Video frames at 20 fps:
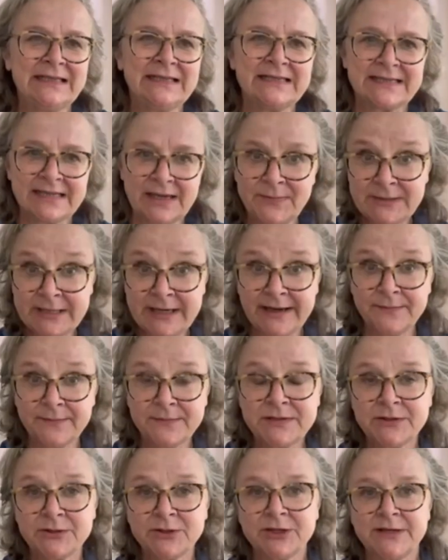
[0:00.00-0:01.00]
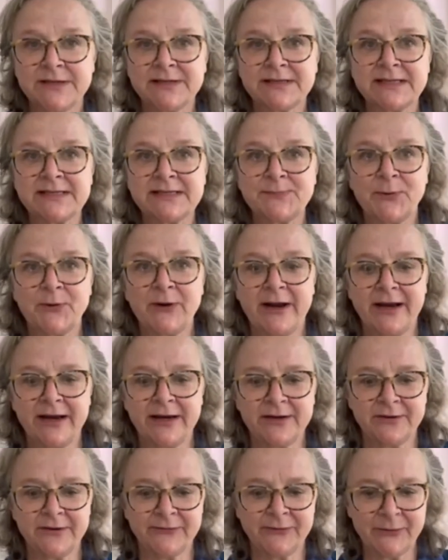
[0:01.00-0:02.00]
Sometimes Jesus
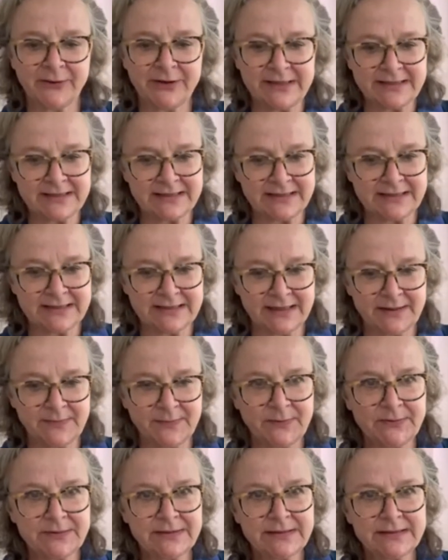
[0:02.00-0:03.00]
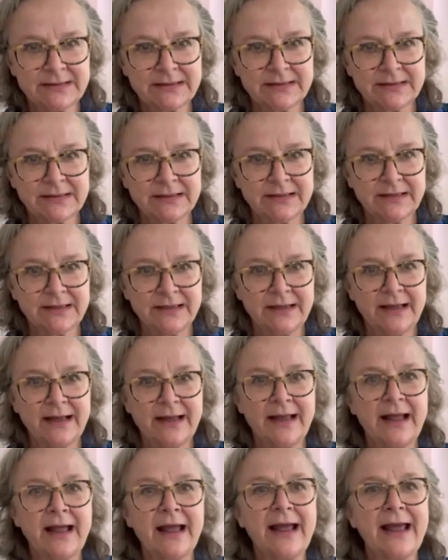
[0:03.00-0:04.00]
prayed for his disciples,
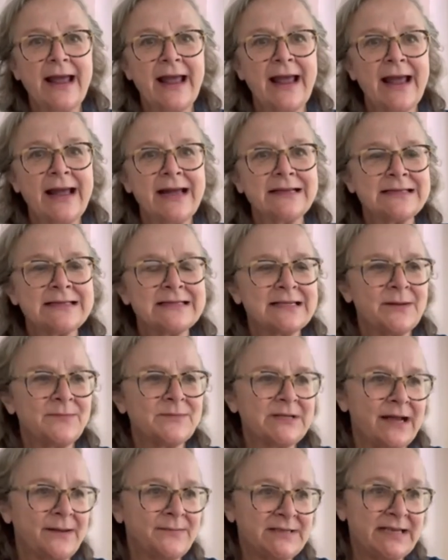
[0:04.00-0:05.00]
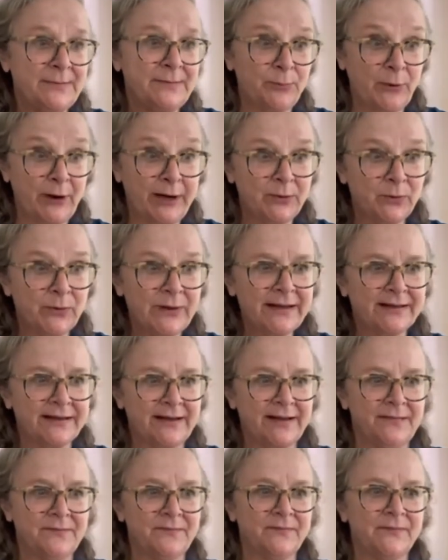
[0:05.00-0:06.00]
and sometimes he prayed with
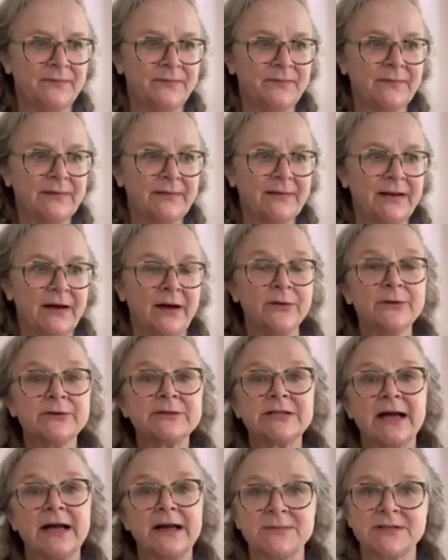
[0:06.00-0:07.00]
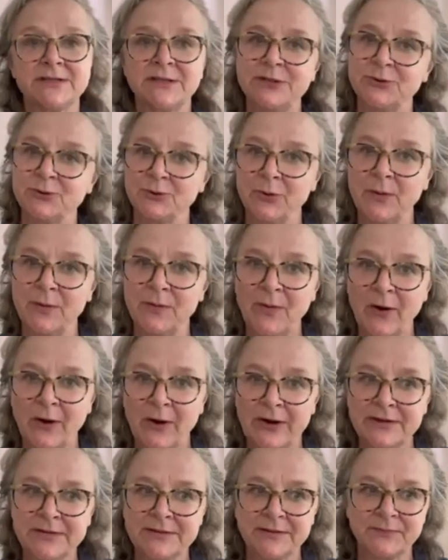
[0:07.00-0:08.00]
them. Other times he drew
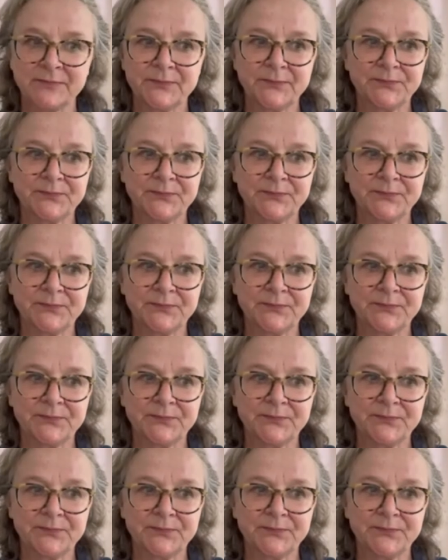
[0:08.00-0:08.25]
apart.